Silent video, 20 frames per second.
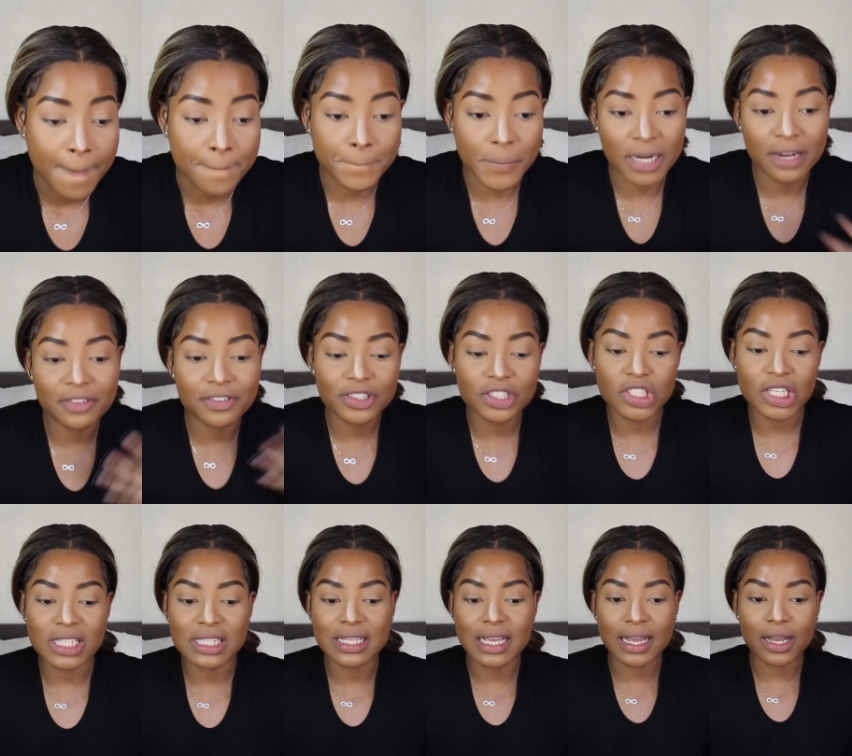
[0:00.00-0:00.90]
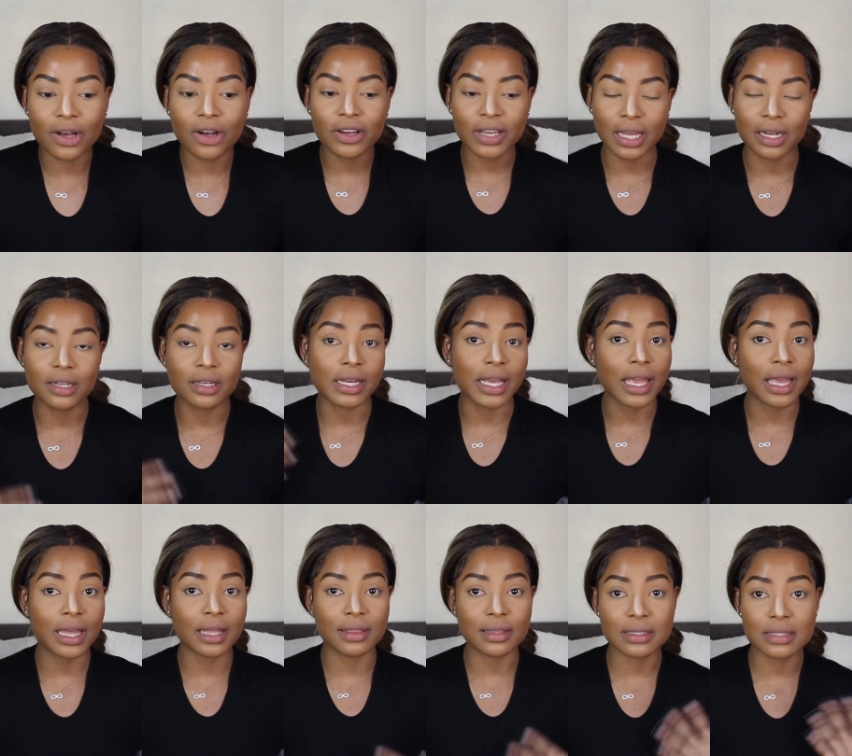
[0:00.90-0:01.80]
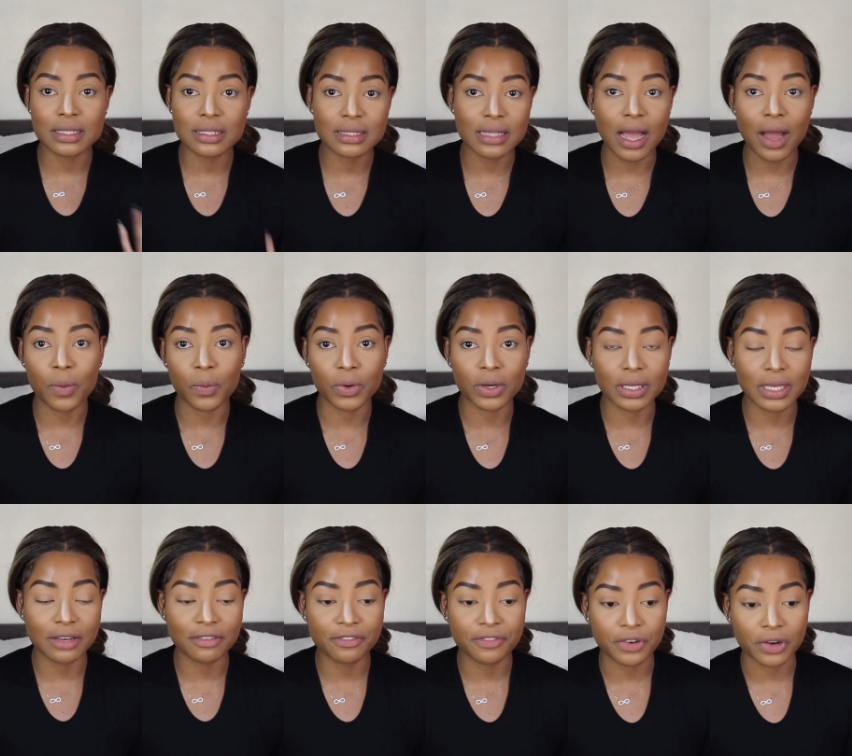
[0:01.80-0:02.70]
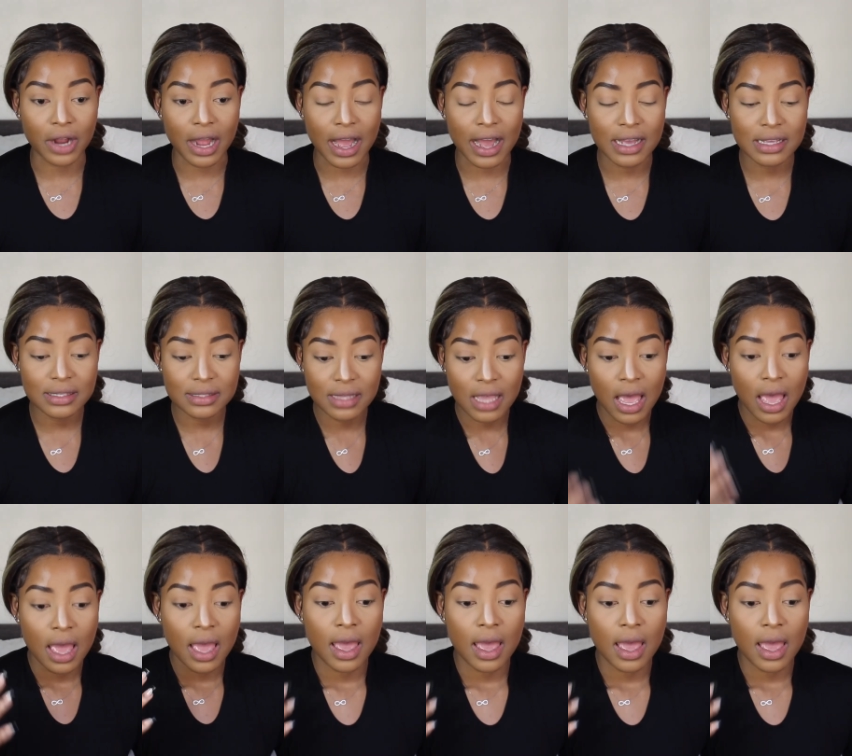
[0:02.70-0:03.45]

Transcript: but if it's just like okay look here this is not working for us